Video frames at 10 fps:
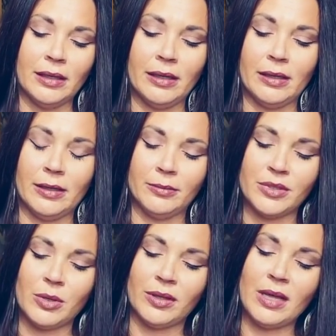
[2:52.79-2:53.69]
Um,
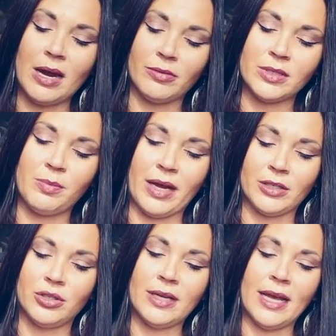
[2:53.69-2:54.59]
so in that
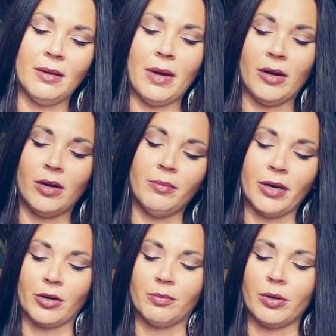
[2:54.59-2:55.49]
respect, you came out a
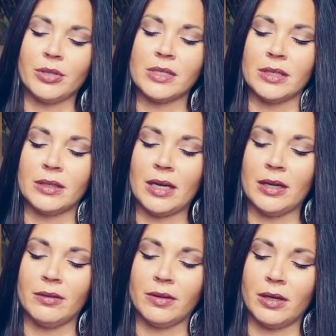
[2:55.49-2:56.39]
better person
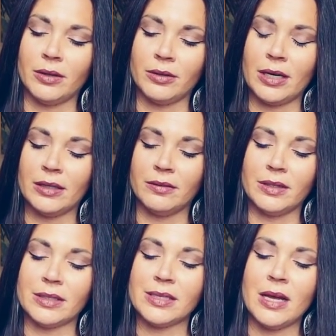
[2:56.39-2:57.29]
out of the other end of
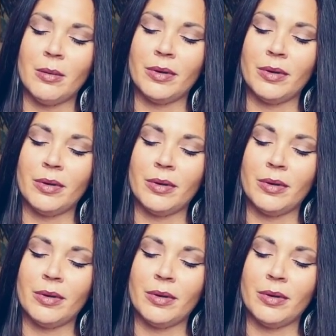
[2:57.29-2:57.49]
this.